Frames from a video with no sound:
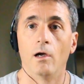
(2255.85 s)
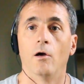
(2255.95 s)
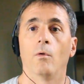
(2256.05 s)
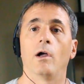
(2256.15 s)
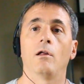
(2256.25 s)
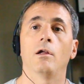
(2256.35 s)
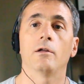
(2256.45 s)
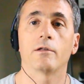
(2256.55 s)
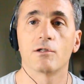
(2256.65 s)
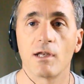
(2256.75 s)
Well,
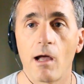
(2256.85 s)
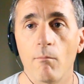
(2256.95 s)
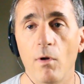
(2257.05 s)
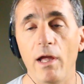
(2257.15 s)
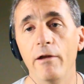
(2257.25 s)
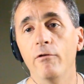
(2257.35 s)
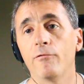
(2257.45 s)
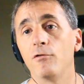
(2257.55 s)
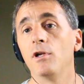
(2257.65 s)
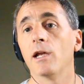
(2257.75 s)
there's not, even
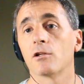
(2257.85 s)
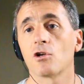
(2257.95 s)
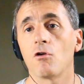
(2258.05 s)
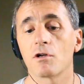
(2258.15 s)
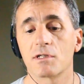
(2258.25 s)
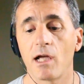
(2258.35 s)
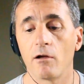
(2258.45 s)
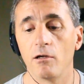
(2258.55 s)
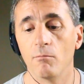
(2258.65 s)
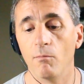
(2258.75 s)
if you get it tossed out,
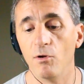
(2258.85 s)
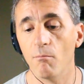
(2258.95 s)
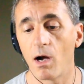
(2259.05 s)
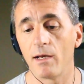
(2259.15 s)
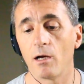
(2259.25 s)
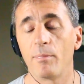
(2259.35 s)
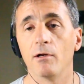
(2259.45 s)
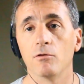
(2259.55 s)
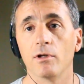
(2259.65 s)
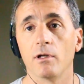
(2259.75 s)
you might not be
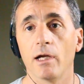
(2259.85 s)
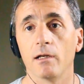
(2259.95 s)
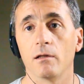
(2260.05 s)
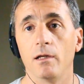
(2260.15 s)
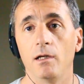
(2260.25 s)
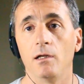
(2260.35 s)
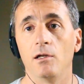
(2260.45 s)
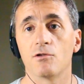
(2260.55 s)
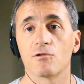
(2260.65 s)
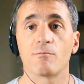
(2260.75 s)
able to get the
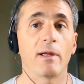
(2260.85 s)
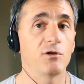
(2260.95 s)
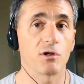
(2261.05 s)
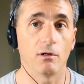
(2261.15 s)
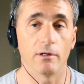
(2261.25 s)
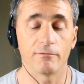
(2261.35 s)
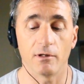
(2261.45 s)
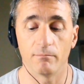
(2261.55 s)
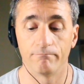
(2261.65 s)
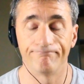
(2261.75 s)
suspension
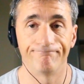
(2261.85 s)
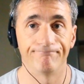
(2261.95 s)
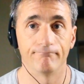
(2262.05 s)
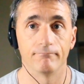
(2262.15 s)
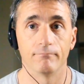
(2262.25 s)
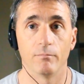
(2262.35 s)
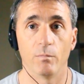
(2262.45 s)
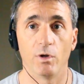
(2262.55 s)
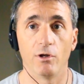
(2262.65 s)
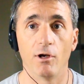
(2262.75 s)
lifted.
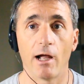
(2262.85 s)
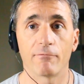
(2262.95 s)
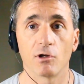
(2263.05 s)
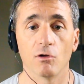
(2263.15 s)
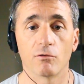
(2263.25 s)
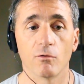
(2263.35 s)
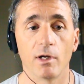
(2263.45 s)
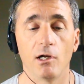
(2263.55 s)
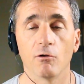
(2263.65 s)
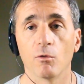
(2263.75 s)
You'd have to go through a hearing